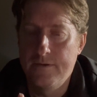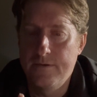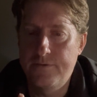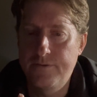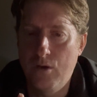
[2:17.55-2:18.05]

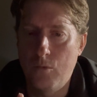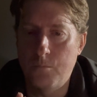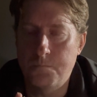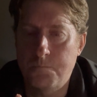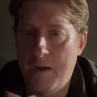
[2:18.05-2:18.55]
So,
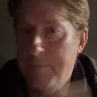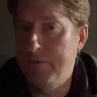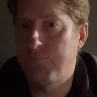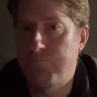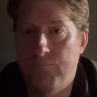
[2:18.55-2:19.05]
I
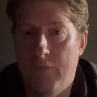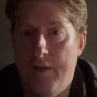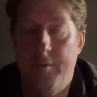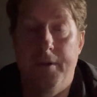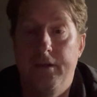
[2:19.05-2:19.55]
mean,
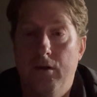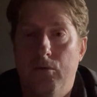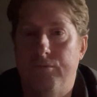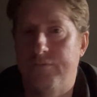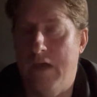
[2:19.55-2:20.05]
everybody
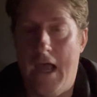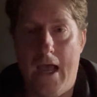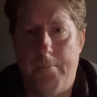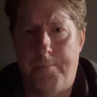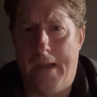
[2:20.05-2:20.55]
knows
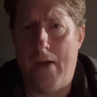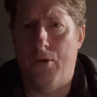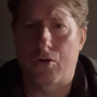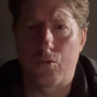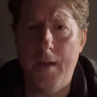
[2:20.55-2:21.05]
power
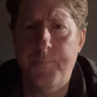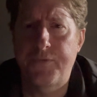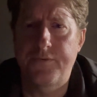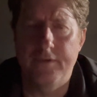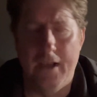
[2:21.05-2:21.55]

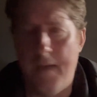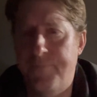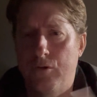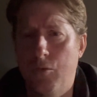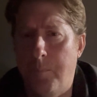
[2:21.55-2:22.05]
corrupts, and
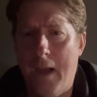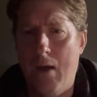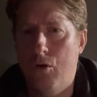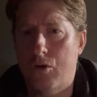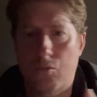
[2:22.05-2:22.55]
absolute
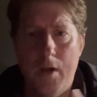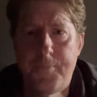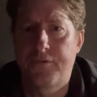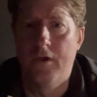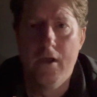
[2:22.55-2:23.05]
power
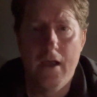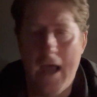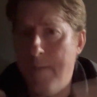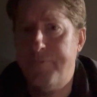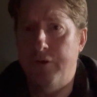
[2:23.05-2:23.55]
corrupts.
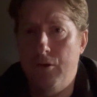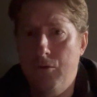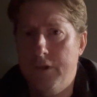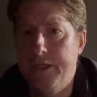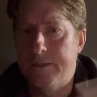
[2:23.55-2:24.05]

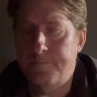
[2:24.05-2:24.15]
Absolutely.